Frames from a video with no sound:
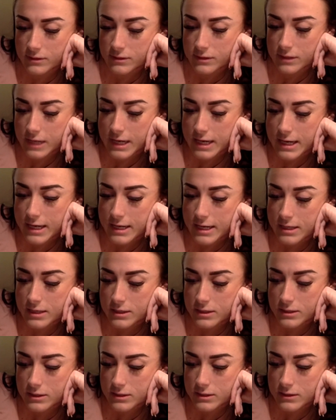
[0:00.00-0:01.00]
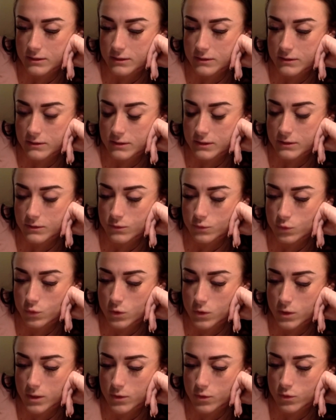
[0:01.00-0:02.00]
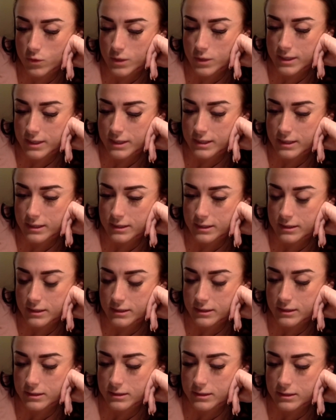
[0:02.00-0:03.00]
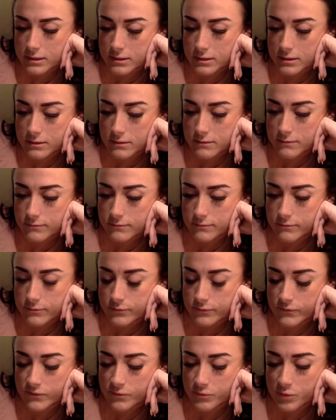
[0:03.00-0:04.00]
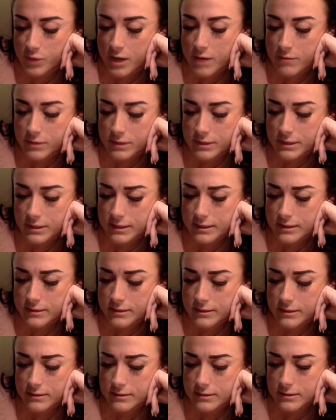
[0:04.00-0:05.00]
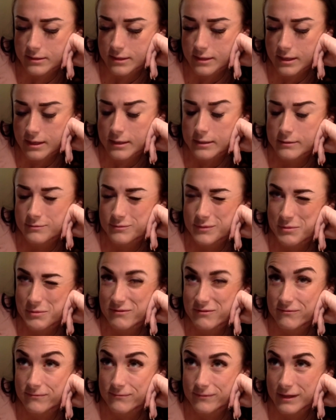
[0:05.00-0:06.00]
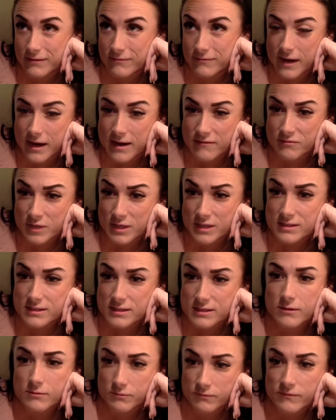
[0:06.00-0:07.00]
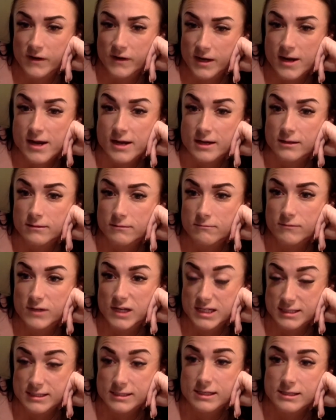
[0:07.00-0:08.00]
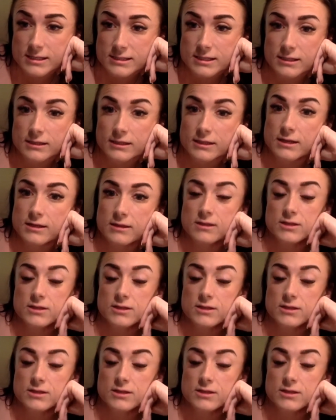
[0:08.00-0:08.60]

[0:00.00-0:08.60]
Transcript: I wore one for probably maybe like 5 months, like very consistently in the